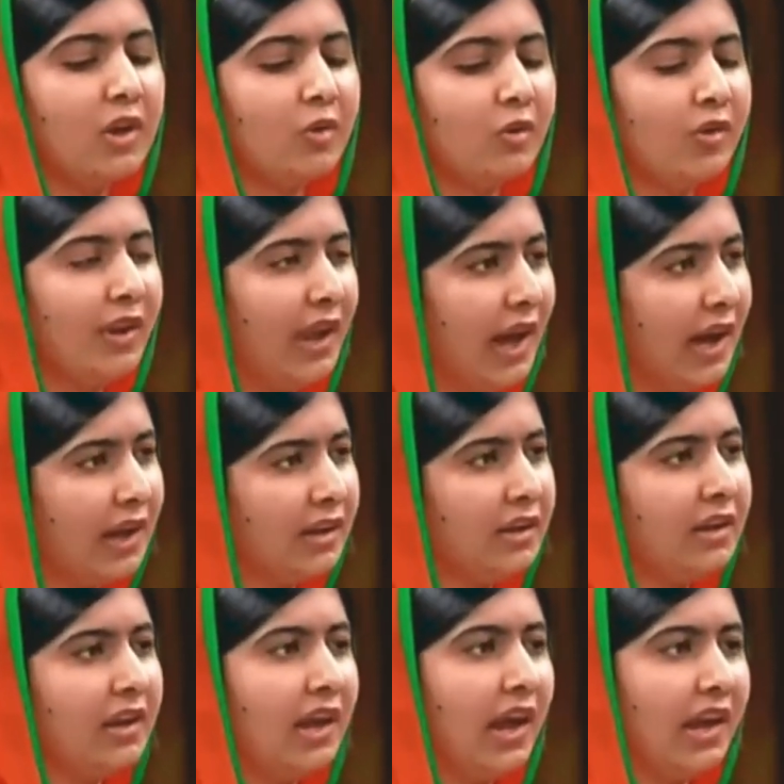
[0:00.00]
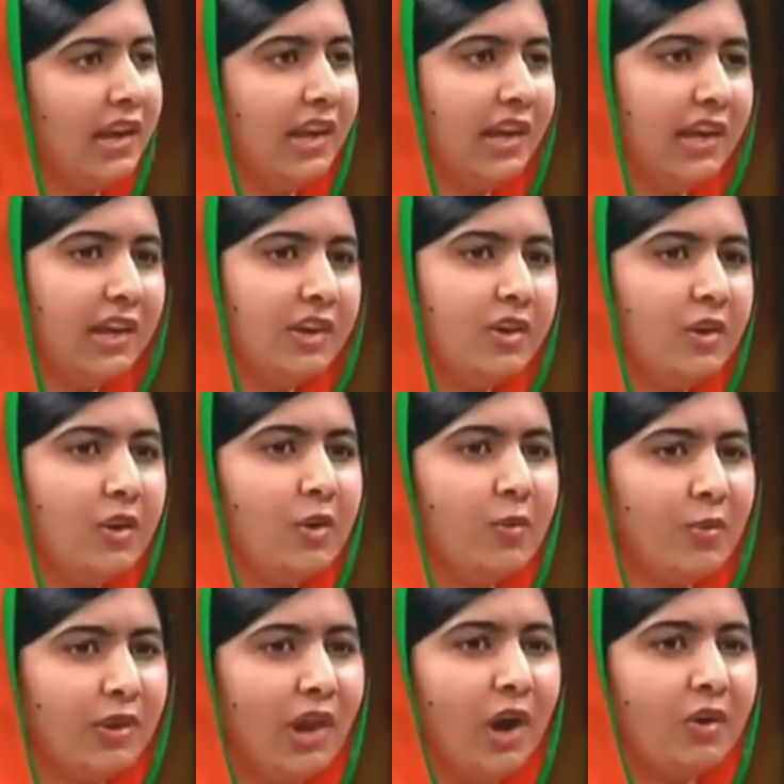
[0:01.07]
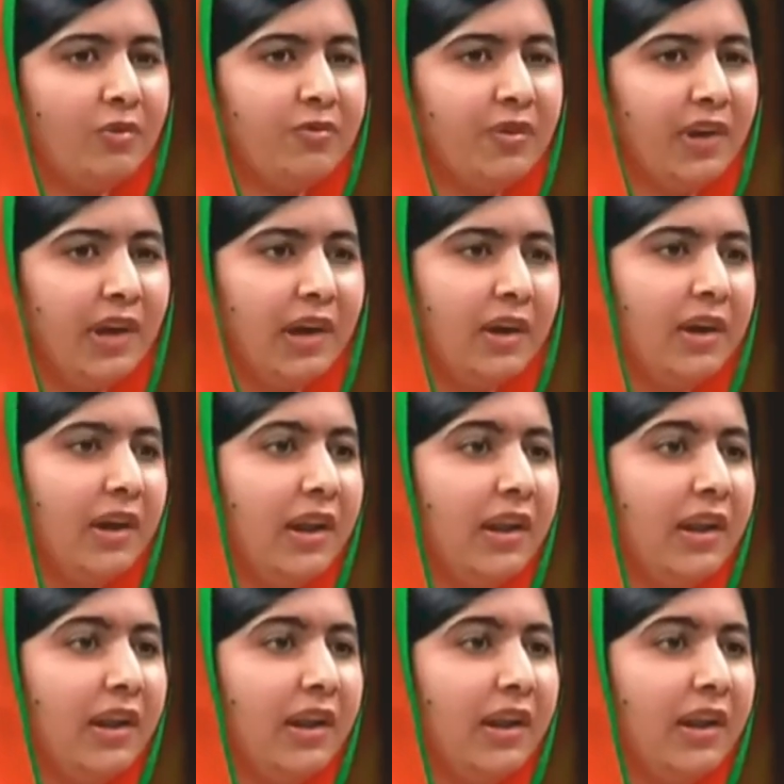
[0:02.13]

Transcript: could learn and lead without fear.